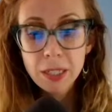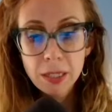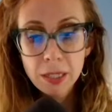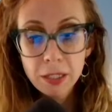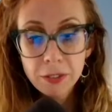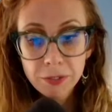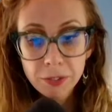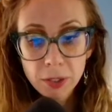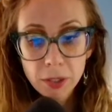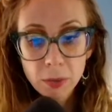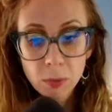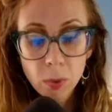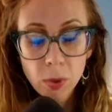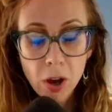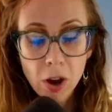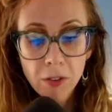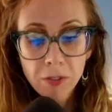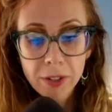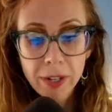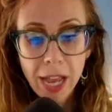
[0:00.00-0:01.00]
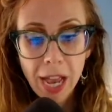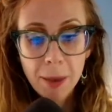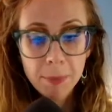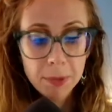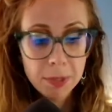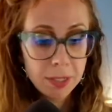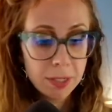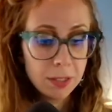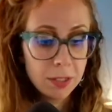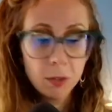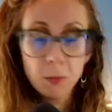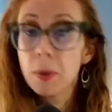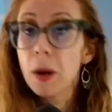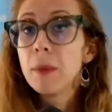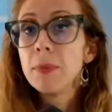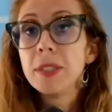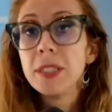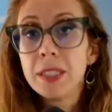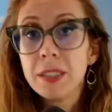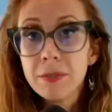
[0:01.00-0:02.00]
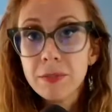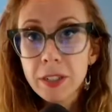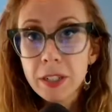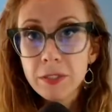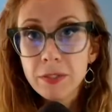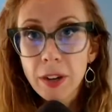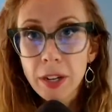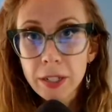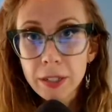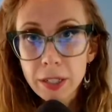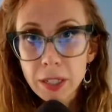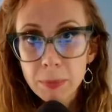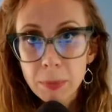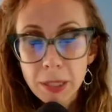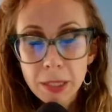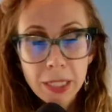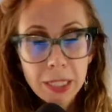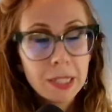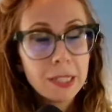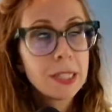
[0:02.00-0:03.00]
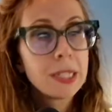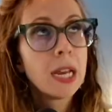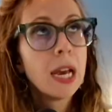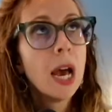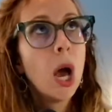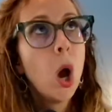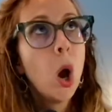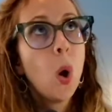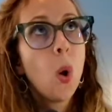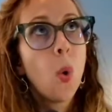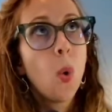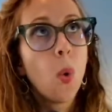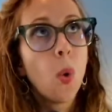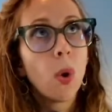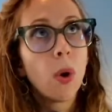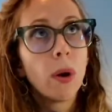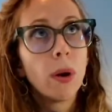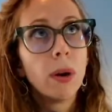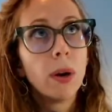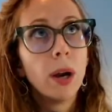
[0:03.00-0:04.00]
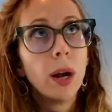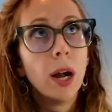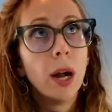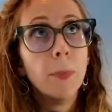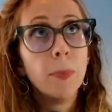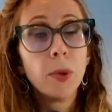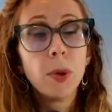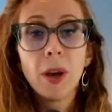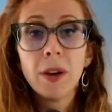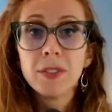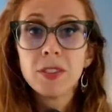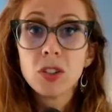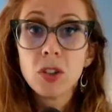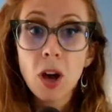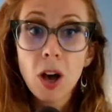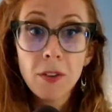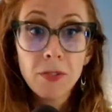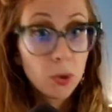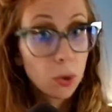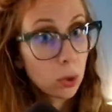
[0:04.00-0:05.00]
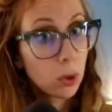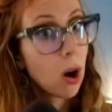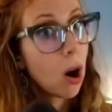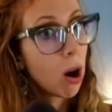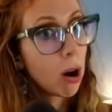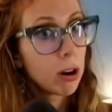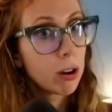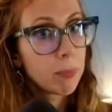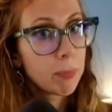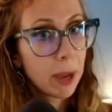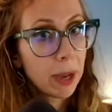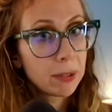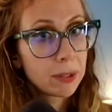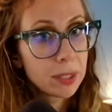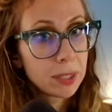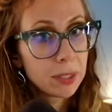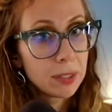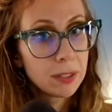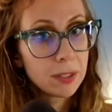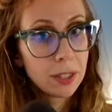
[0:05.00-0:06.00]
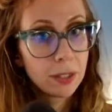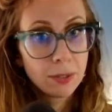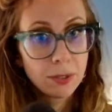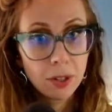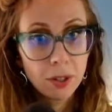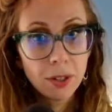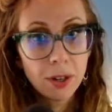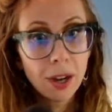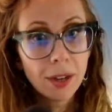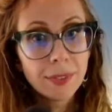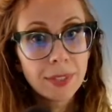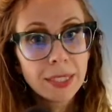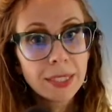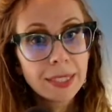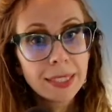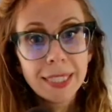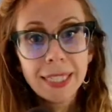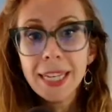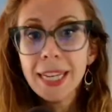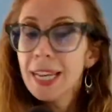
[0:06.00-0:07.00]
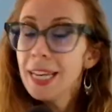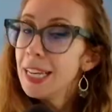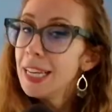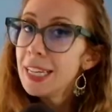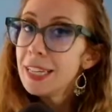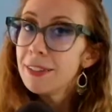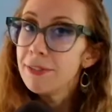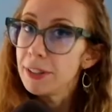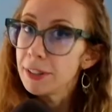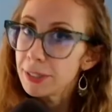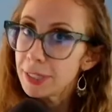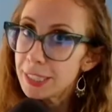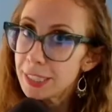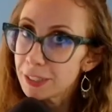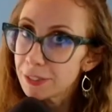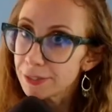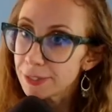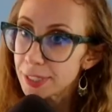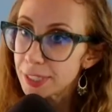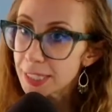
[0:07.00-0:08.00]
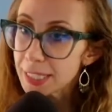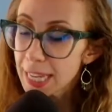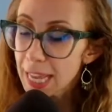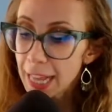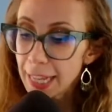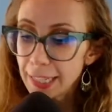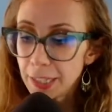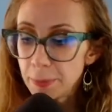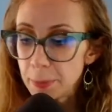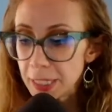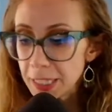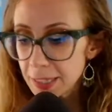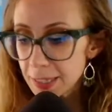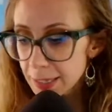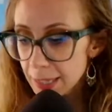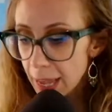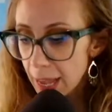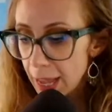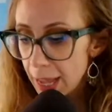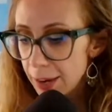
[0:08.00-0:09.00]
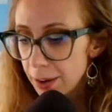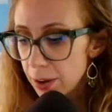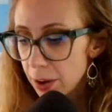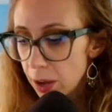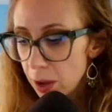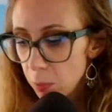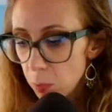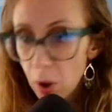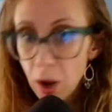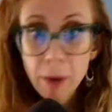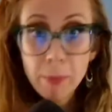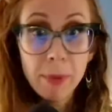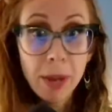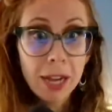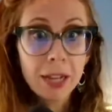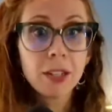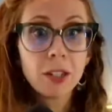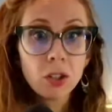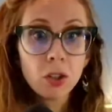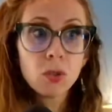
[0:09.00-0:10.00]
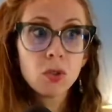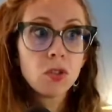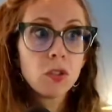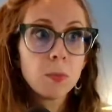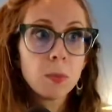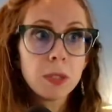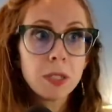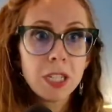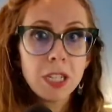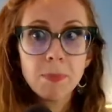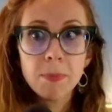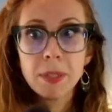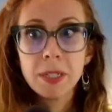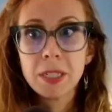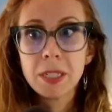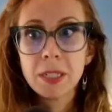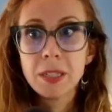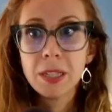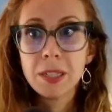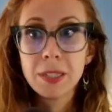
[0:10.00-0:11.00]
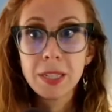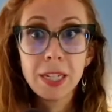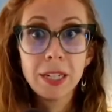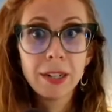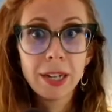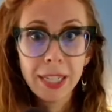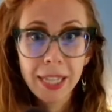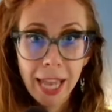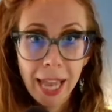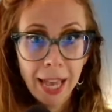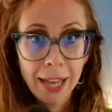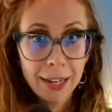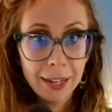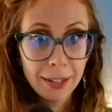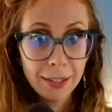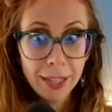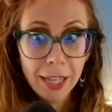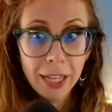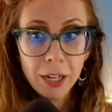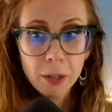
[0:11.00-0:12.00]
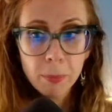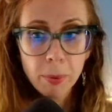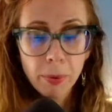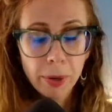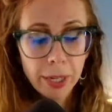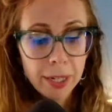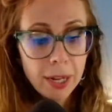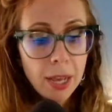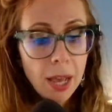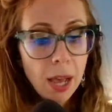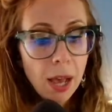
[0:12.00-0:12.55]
delivered, what often happens is you probably didn't verify your email list, or you have soft or hard bounces. Those are obviously very different elements. And while I'm not going to go super deep into this here, I can at a later point.